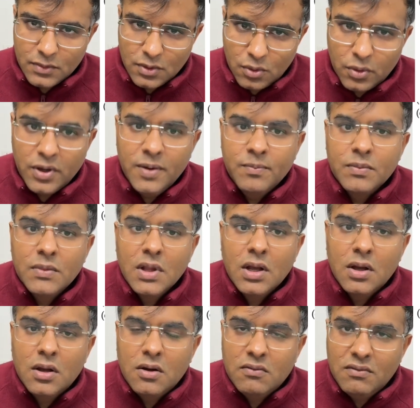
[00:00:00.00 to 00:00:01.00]
Okay.
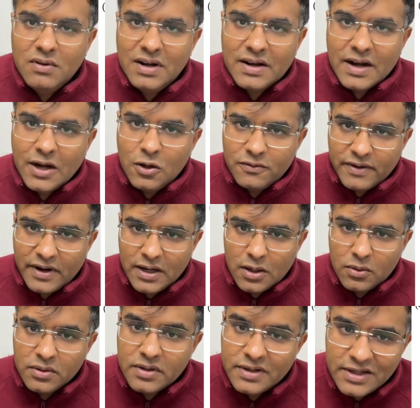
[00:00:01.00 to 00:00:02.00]
We'll try to find
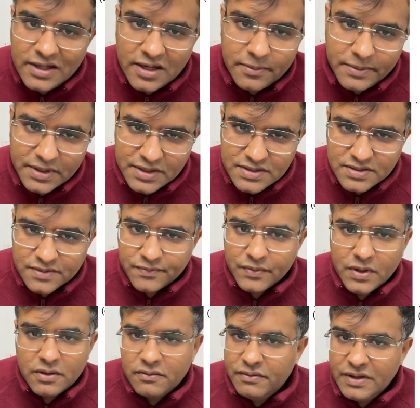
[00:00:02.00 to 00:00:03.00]
out the delimiters.
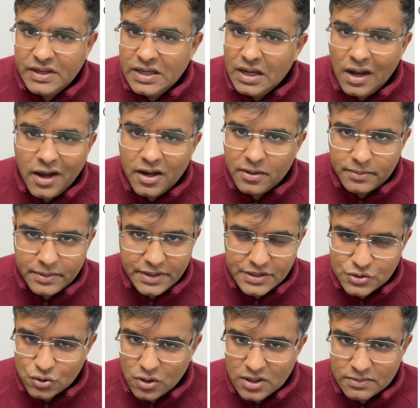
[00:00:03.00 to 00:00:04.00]
We are pretty
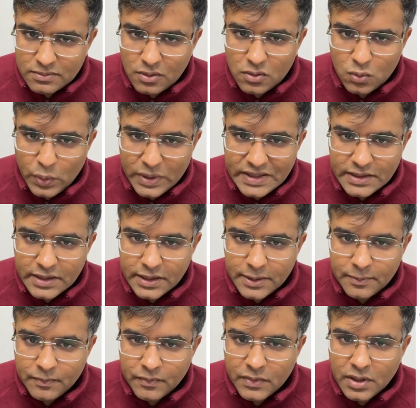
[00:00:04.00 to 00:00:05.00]
sure about one
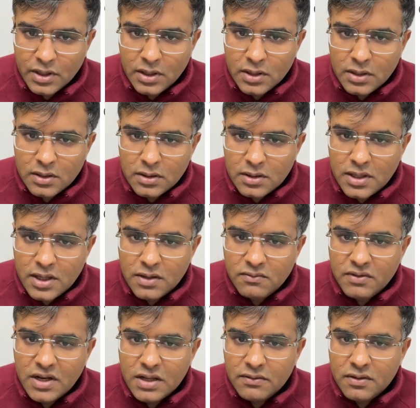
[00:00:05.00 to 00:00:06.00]
thing. Then
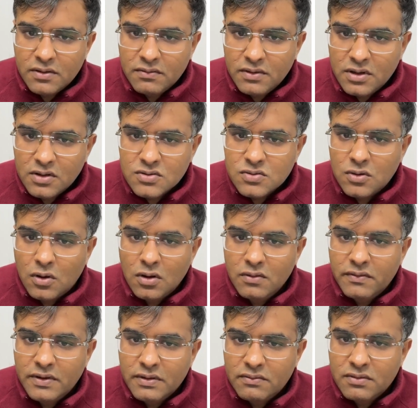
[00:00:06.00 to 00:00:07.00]
whenever we are
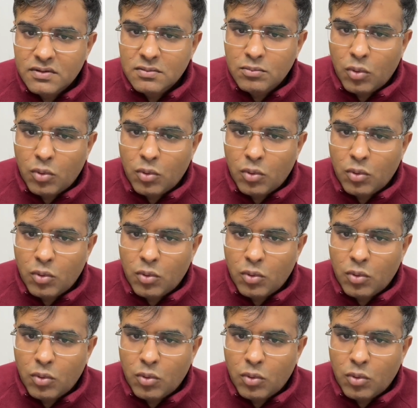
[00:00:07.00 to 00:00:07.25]
solving with